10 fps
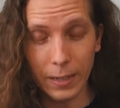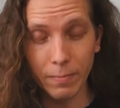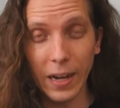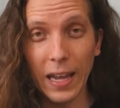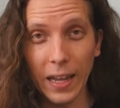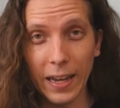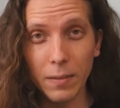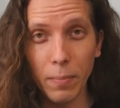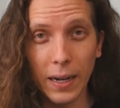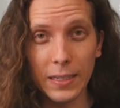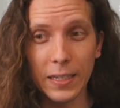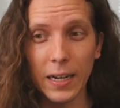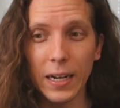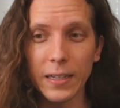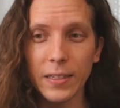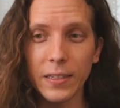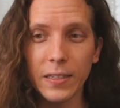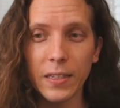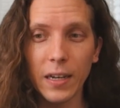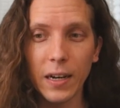Thailand, but this
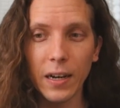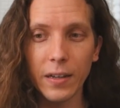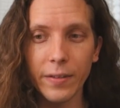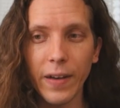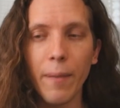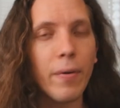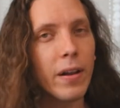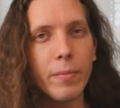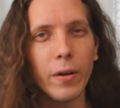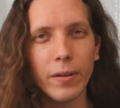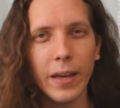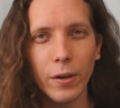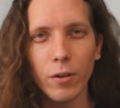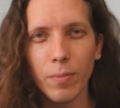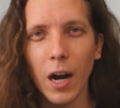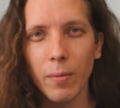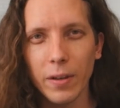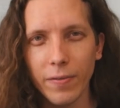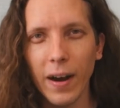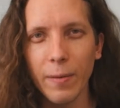is the evaporated milk that you'll probably
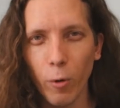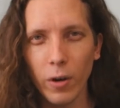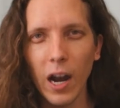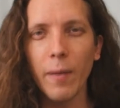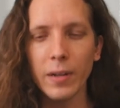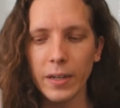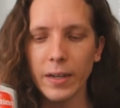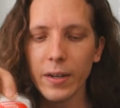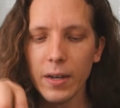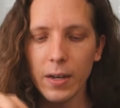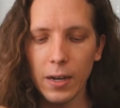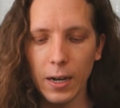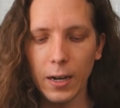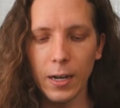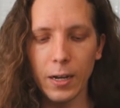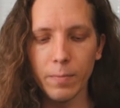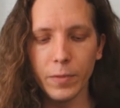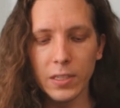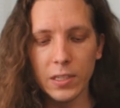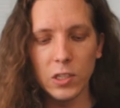find more commonly.
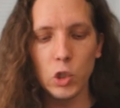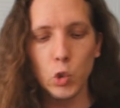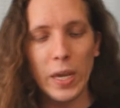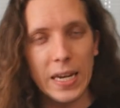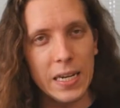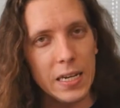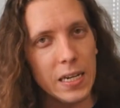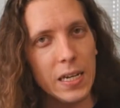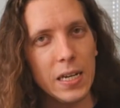This is sweetened